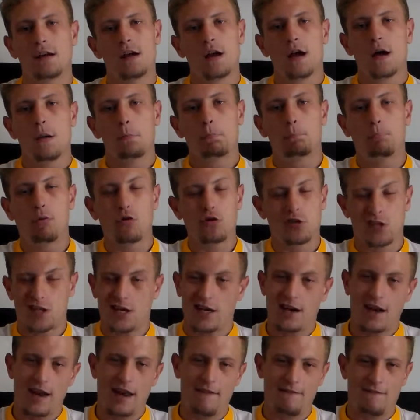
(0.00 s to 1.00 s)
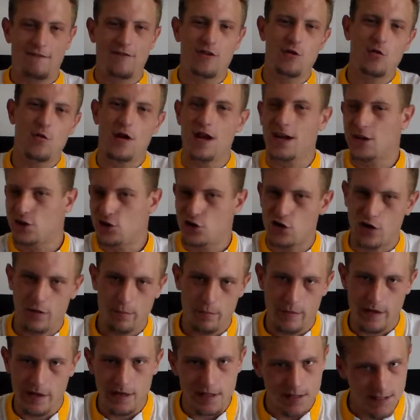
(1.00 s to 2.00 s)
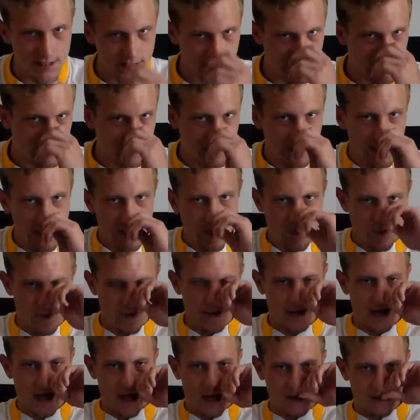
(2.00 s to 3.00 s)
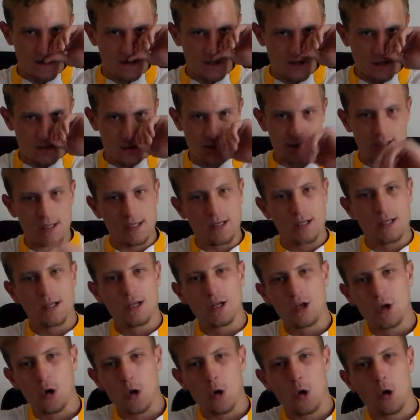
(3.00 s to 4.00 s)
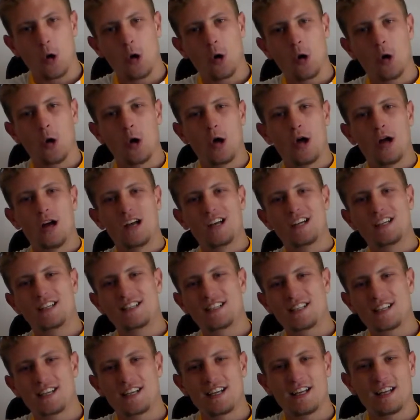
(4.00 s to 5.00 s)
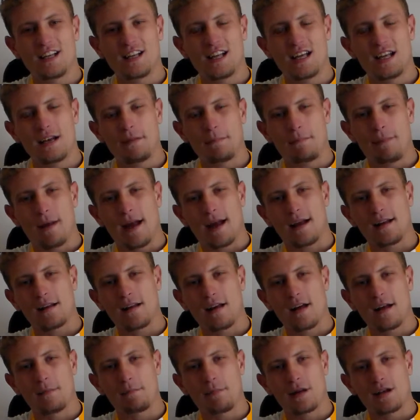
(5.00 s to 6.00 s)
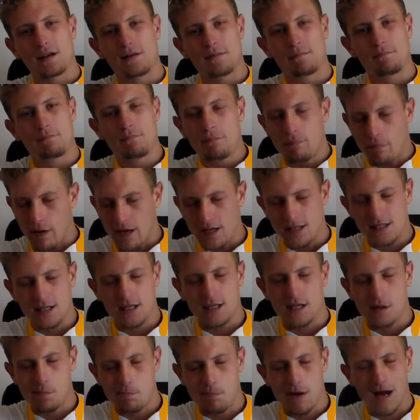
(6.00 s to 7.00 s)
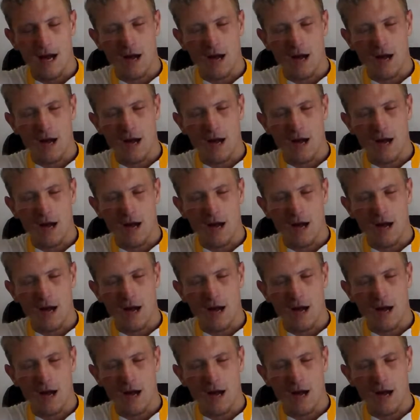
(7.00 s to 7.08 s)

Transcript: and push a few extra meters without using your skill in backline but basically